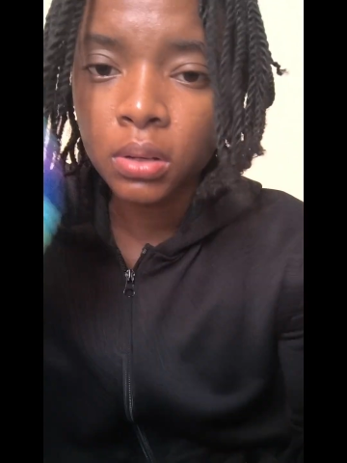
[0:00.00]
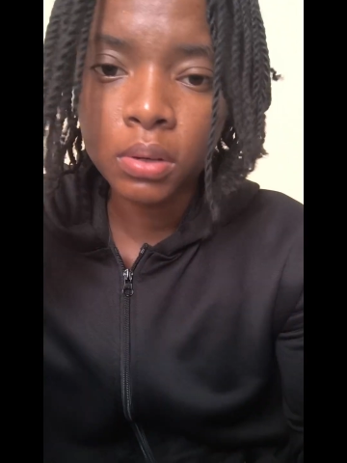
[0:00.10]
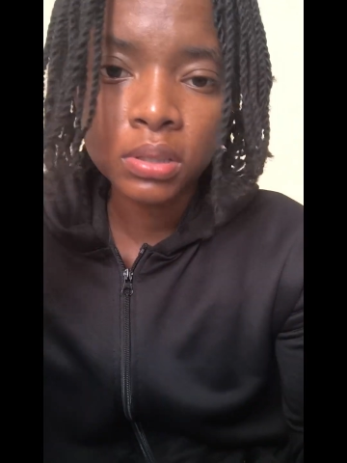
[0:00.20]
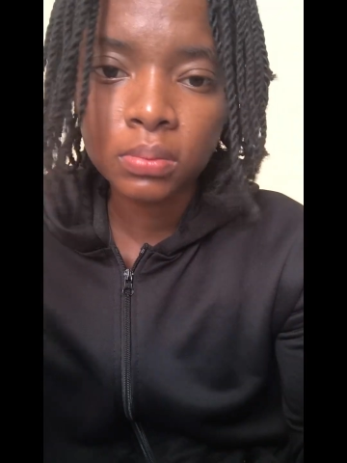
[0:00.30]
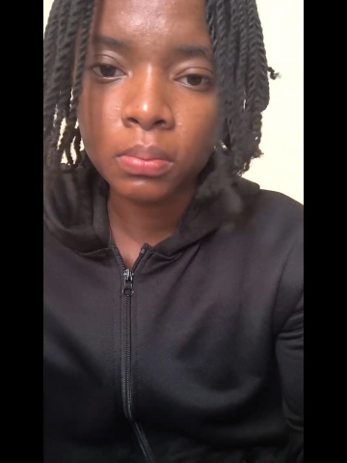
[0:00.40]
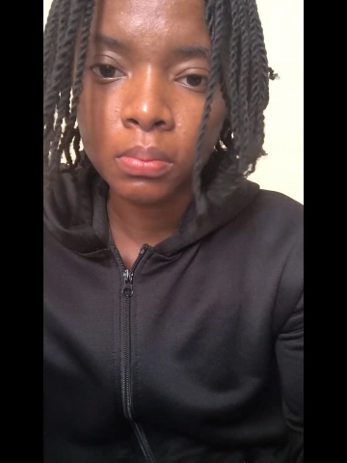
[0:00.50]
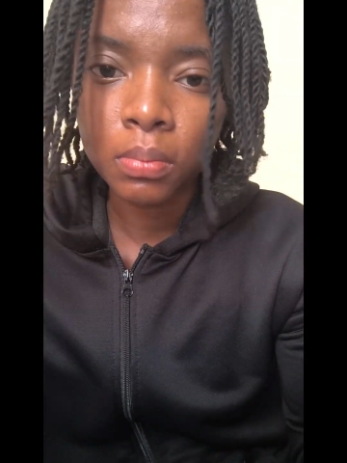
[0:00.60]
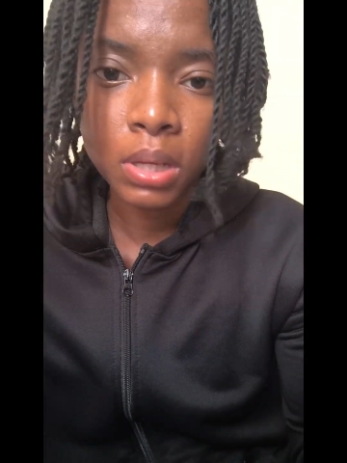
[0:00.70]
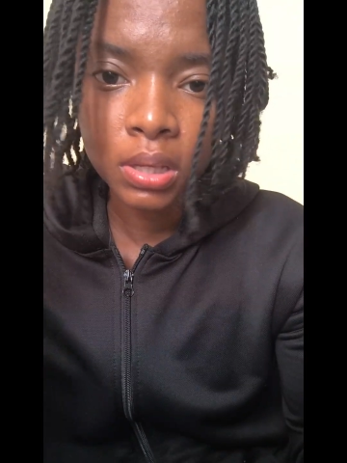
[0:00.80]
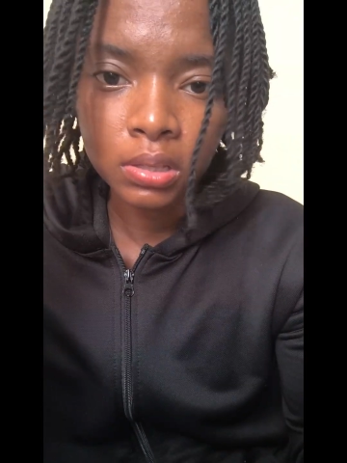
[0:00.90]
do as
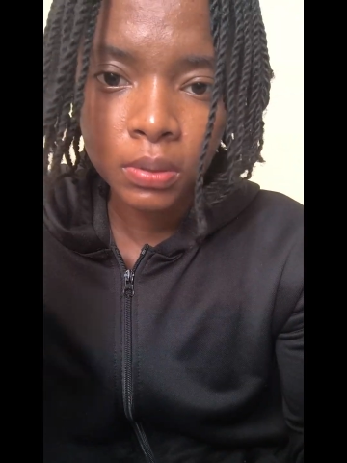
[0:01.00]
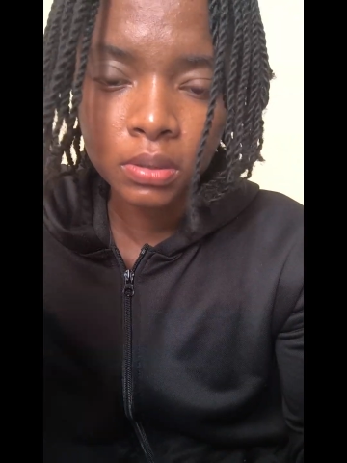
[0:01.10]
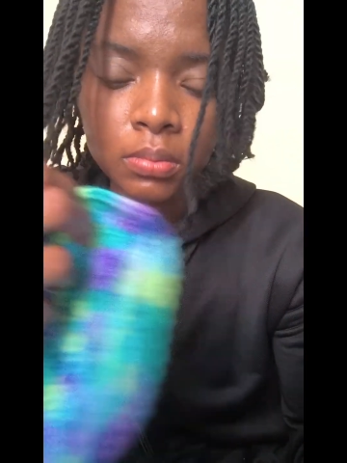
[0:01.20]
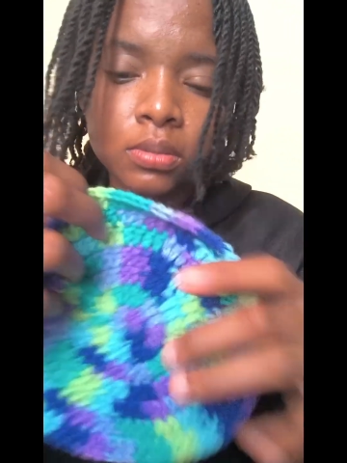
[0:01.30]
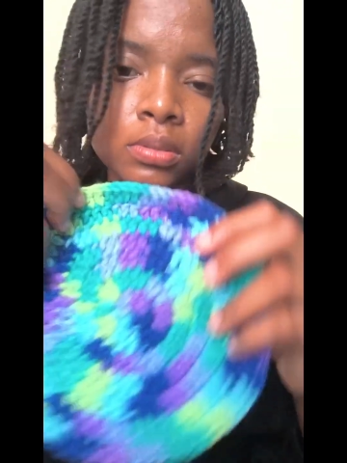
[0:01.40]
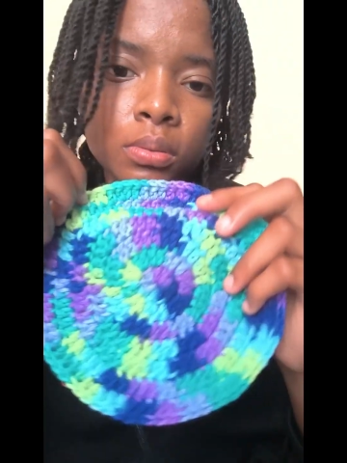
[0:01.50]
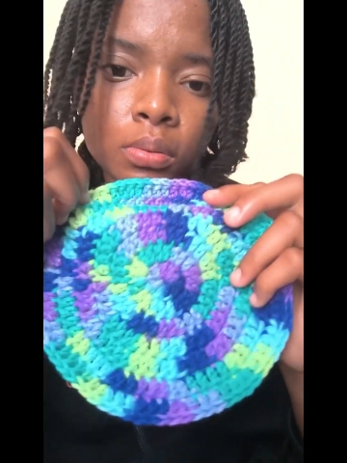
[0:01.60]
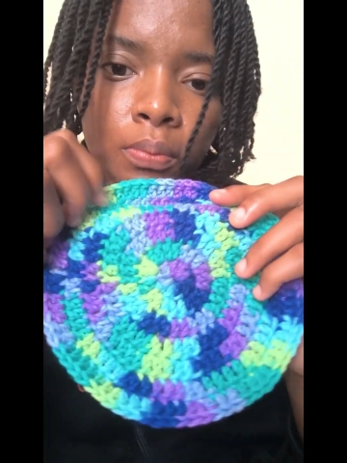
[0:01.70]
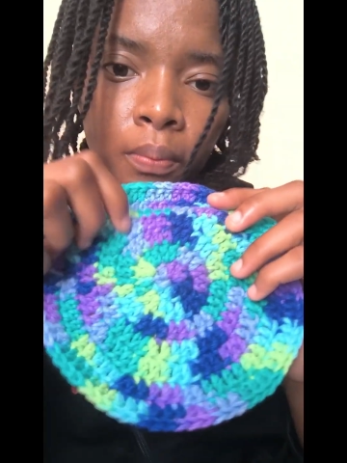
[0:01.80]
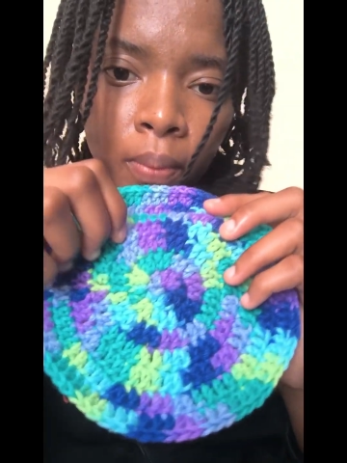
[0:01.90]
many as possible. So